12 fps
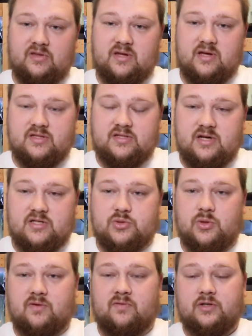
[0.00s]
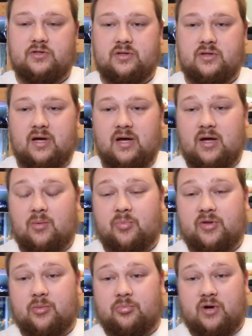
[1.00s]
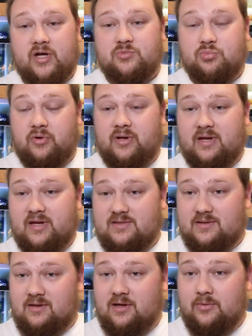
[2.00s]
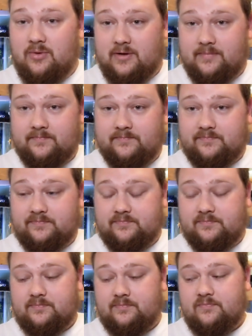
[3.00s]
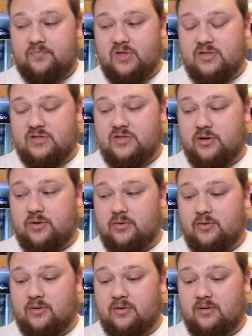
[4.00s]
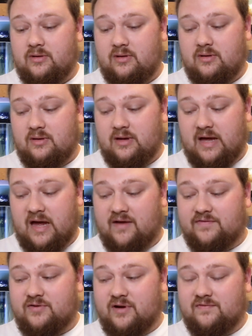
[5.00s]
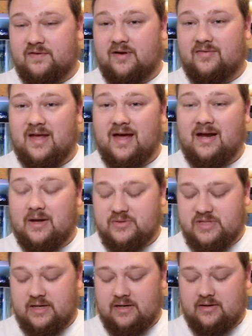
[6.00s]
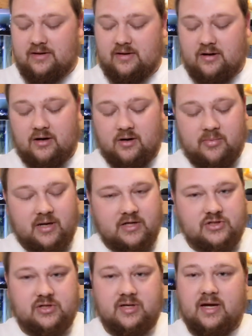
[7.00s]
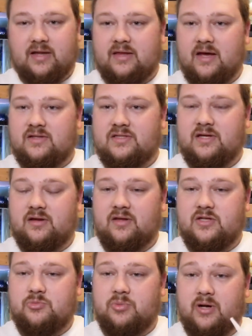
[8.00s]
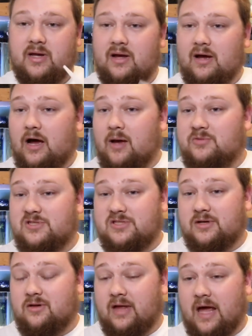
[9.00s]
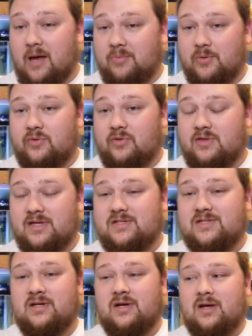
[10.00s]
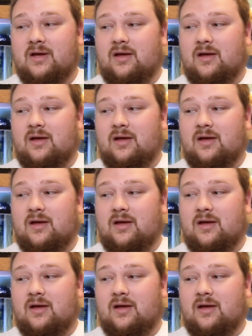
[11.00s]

the SCS 1200, but the price point is lower. So after I found that, I was kind of like, oh man, I should have got that instead of this, but I'm still happy with this.